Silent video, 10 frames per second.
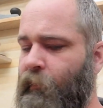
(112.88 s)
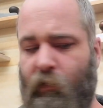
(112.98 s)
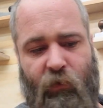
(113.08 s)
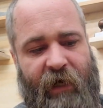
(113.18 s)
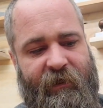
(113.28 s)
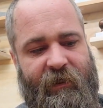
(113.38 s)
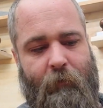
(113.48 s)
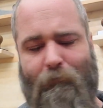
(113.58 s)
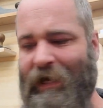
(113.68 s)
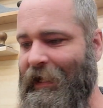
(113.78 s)
That's the
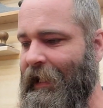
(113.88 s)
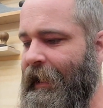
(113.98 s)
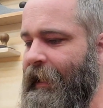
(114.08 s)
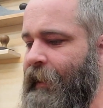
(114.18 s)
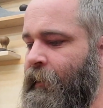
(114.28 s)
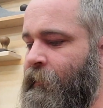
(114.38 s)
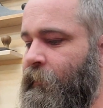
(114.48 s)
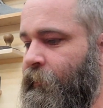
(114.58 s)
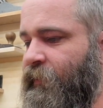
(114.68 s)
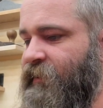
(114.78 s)
big guy.
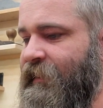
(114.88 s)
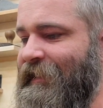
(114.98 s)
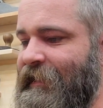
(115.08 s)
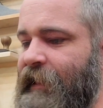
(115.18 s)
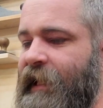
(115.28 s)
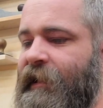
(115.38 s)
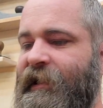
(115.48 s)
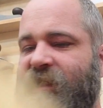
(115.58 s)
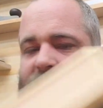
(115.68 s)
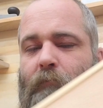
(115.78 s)
There's a slightly
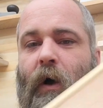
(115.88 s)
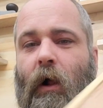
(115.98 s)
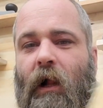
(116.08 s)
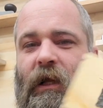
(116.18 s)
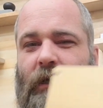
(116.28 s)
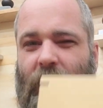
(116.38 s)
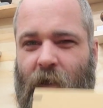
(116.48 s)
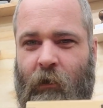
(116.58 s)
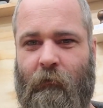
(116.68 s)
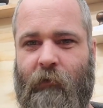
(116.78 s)

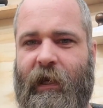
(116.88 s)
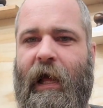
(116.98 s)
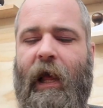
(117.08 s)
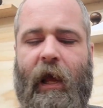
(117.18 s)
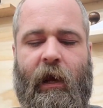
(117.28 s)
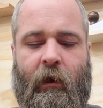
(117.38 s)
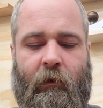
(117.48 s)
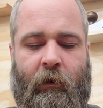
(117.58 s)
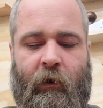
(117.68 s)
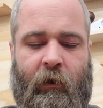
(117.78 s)
smaller guy
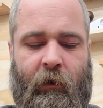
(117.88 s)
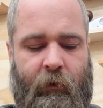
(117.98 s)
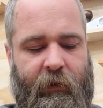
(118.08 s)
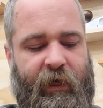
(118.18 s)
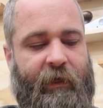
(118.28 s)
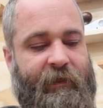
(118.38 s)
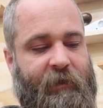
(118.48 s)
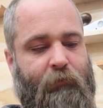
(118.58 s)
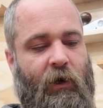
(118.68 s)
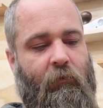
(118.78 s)
that's
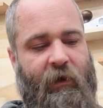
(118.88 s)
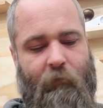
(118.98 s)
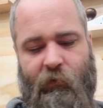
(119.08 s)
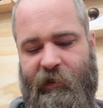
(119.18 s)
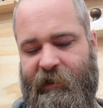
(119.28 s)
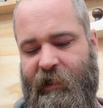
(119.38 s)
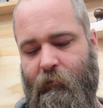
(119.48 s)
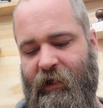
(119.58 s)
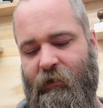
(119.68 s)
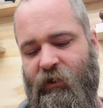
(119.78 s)
probably about the same
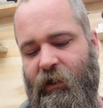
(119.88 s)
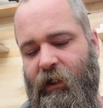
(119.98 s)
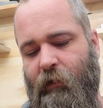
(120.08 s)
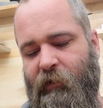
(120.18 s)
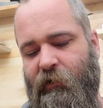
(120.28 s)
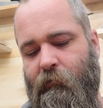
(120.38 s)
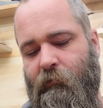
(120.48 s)
length, little bit,